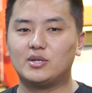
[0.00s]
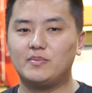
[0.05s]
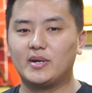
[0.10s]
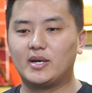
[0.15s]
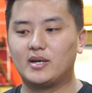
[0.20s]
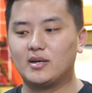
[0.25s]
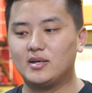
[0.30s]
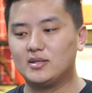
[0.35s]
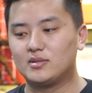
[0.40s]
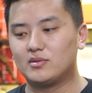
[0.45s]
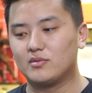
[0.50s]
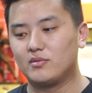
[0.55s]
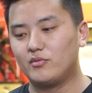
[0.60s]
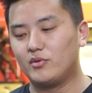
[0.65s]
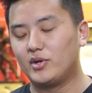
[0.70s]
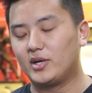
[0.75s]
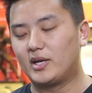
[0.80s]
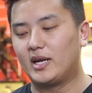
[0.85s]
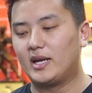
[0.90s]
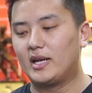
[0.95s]
because
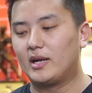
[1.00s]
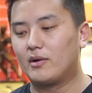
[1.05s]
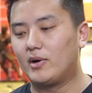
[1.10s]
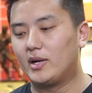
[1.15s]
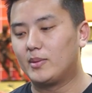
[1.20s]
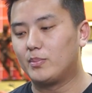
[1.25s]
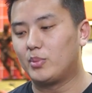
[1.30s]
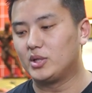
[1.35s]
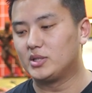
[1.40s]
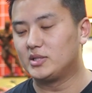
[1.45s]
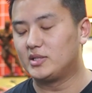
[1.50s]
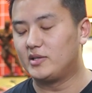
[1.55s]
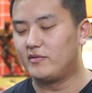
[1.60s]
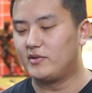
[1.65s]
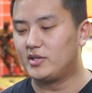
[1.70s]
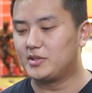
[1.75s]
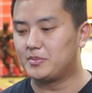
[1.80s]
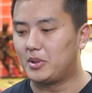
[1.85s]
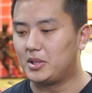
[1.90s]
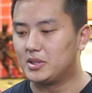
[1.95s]
we're getting quite positive
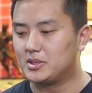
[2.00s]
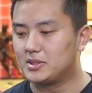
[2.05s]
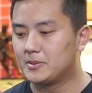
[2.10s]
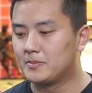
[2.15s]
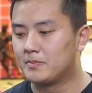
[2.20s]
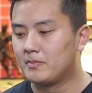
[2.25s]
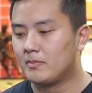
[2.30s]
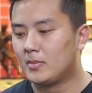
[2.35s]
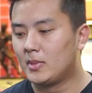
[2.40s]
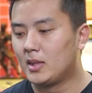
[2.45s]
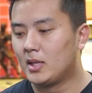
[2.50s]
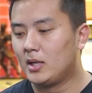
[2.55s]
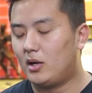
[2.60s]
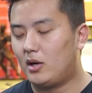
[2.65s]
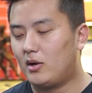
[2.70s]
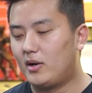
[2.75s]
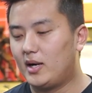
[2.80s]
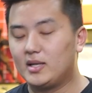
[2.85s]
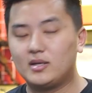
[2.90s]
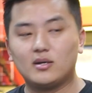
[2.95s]
response.
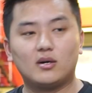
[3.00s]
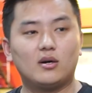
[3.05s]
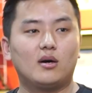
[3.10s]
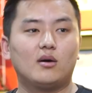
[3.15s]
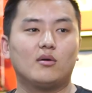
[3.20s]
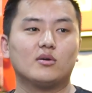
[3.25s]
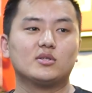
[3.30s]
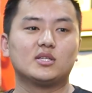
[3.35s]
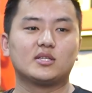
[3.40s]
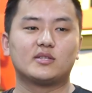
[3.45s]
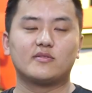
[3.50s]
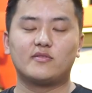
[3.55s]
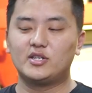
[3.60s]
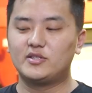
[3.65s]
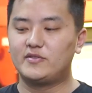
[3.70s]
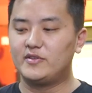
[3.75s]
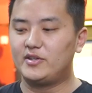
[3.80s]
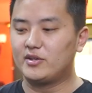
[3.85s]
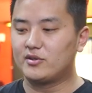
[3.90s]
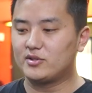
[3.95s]
Alright, Ojas,
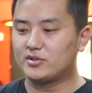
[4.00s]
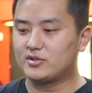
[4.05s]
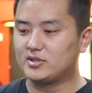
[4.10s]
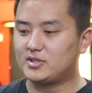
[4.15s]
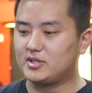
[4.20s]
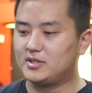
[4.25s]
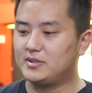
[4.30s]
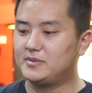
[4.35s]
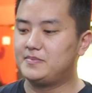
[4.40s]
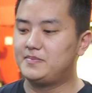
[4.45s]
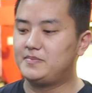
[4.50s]
first video kosko cha?